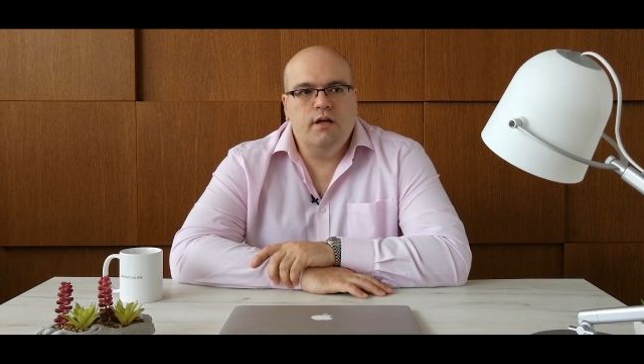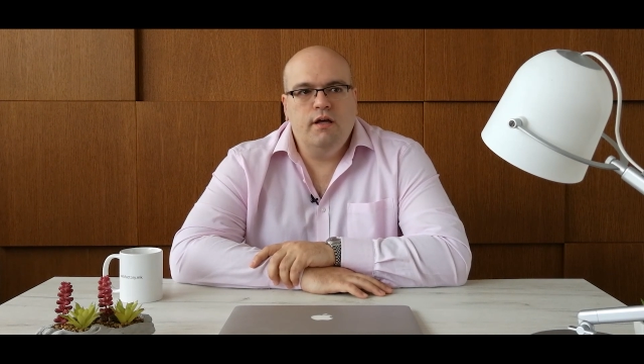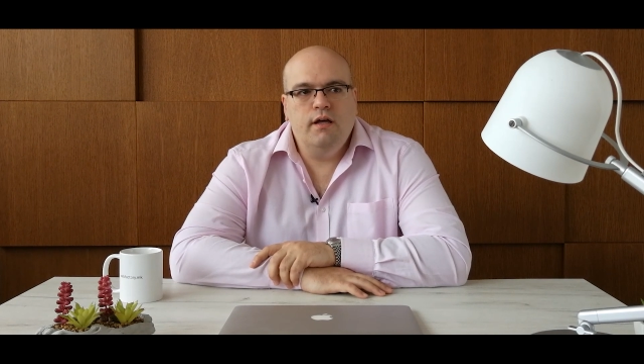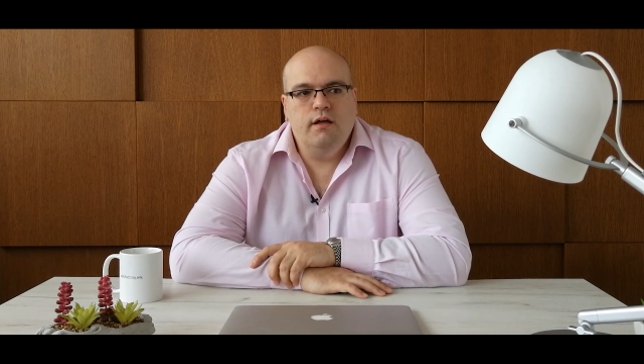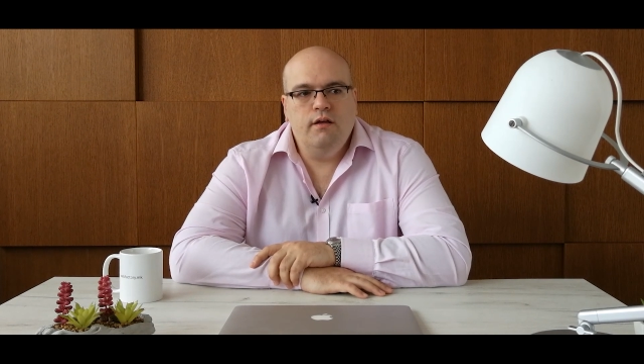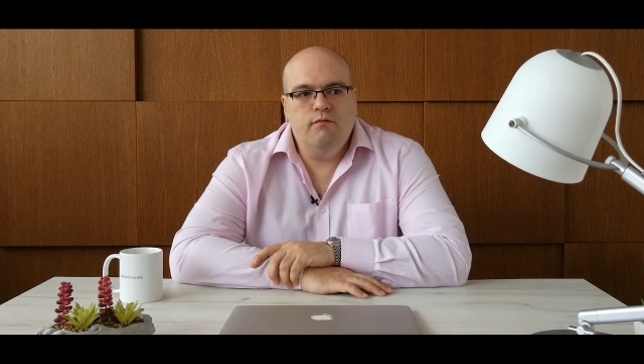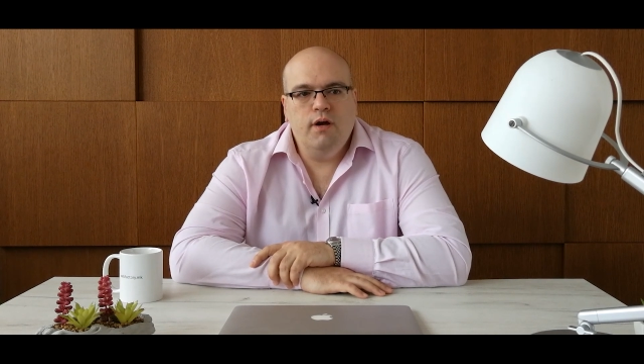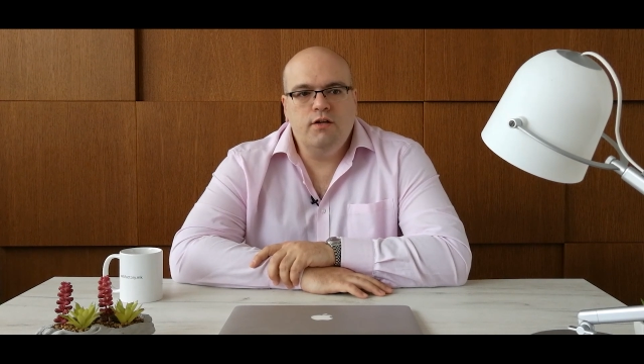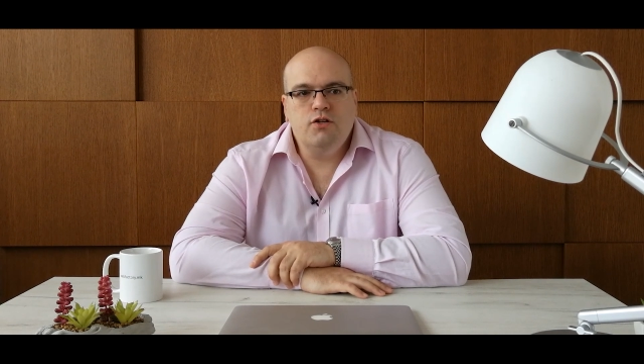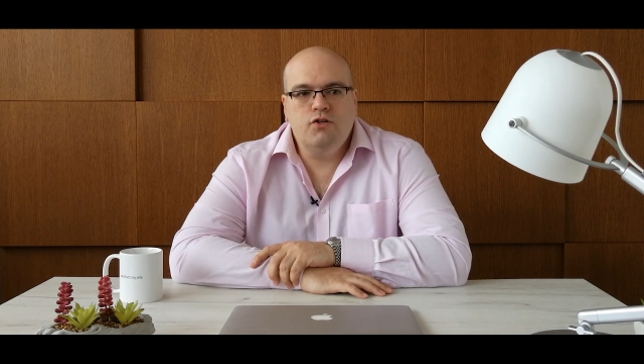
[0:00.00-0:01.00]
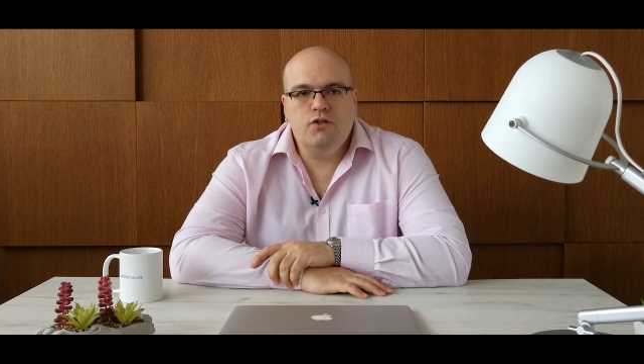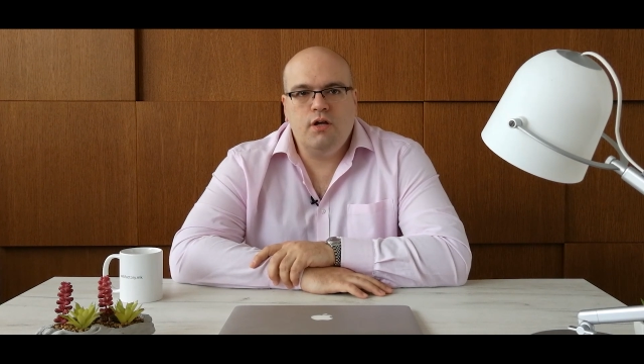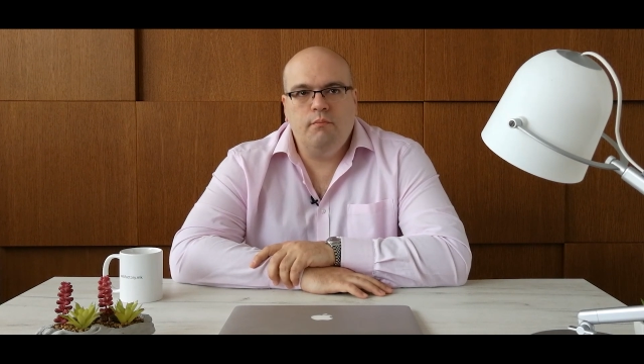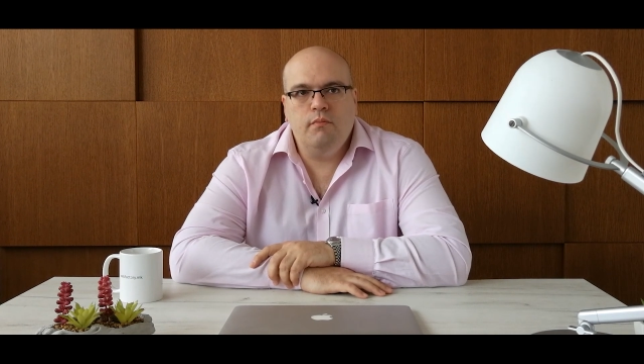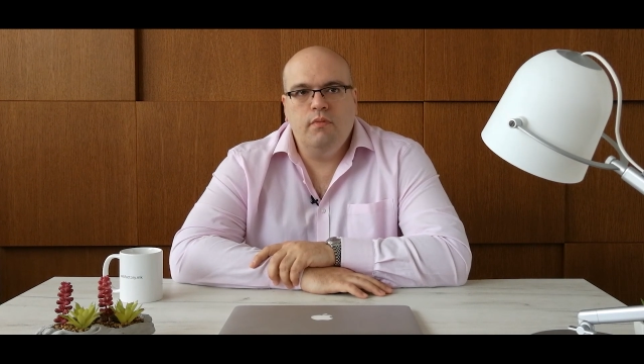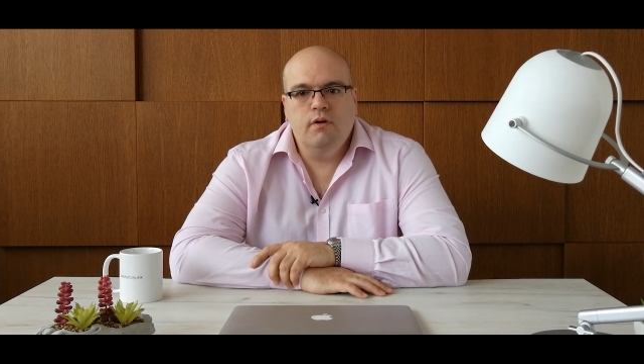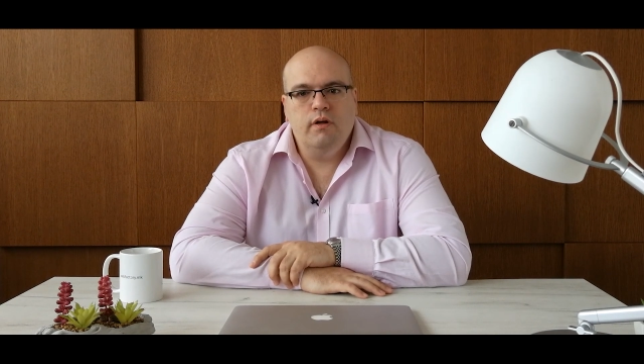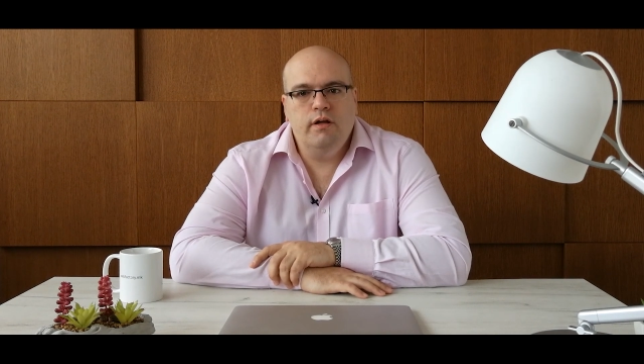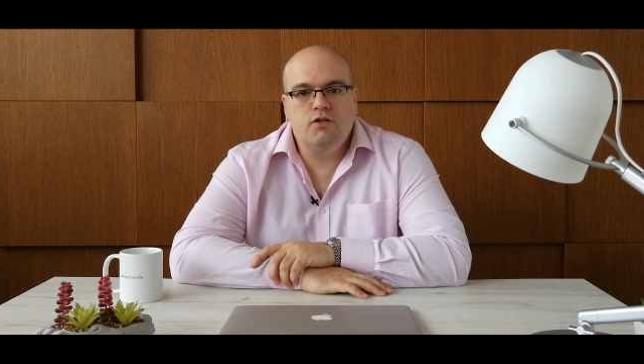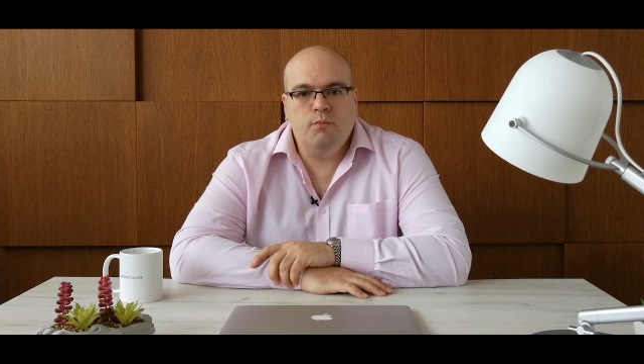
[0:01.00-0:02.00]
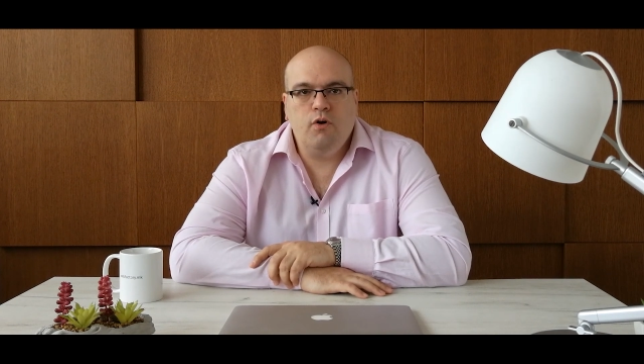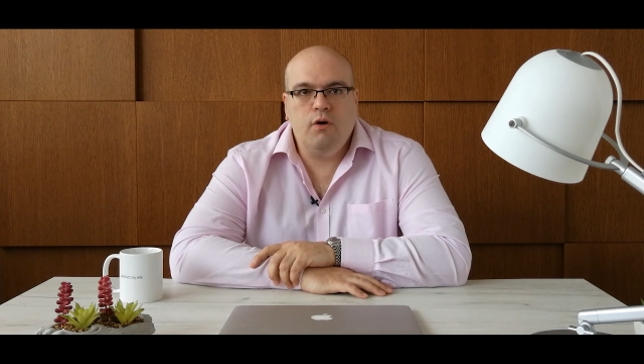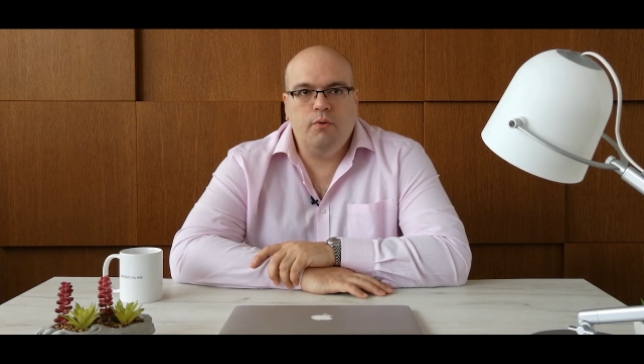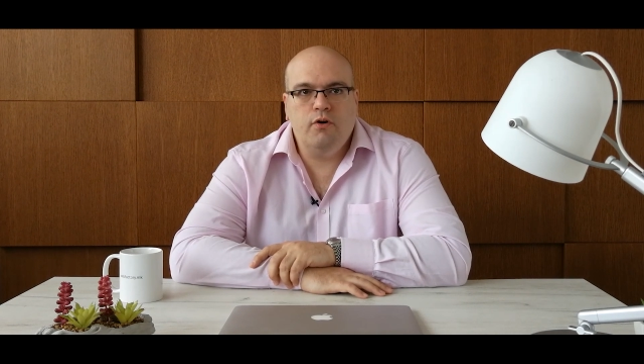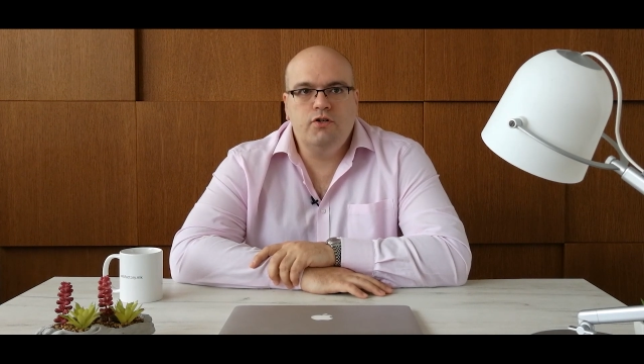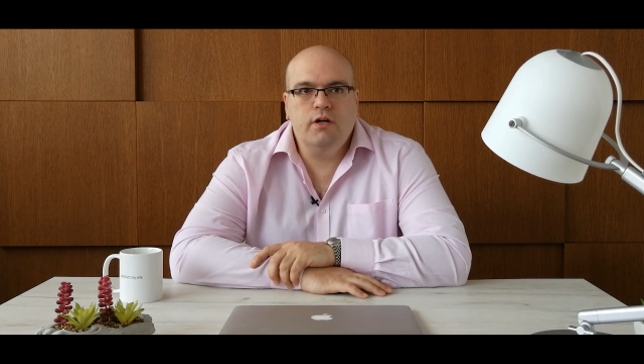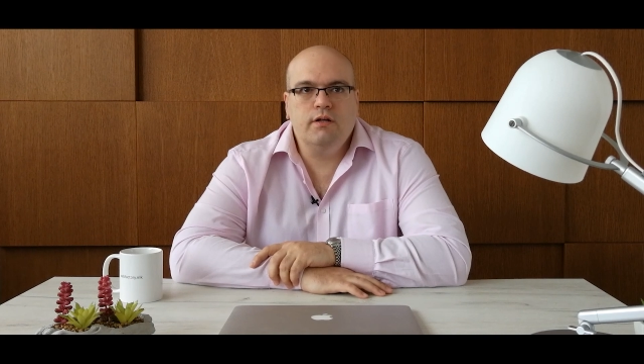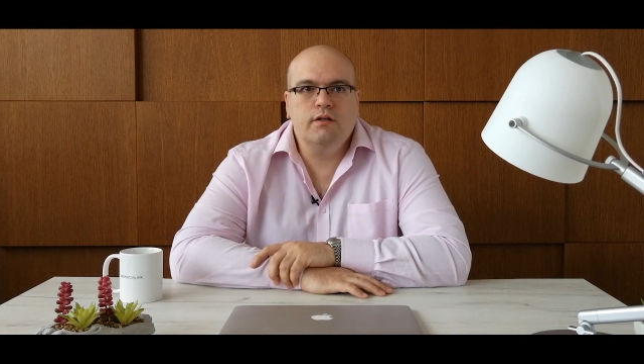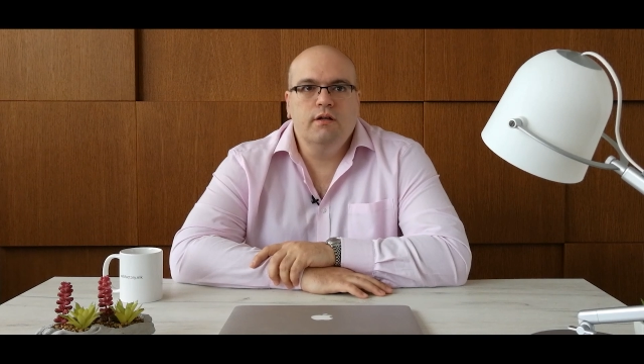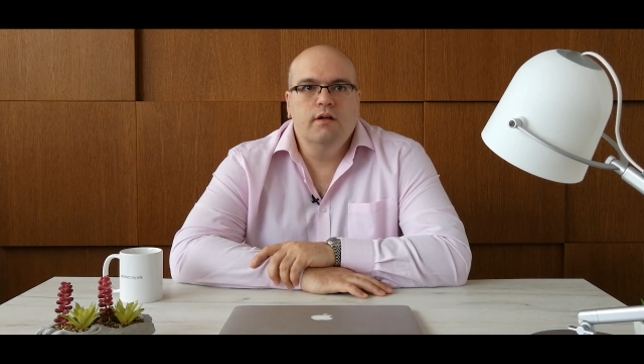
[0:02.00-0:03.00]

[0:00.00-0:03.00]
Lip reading: in relation to some smaller project,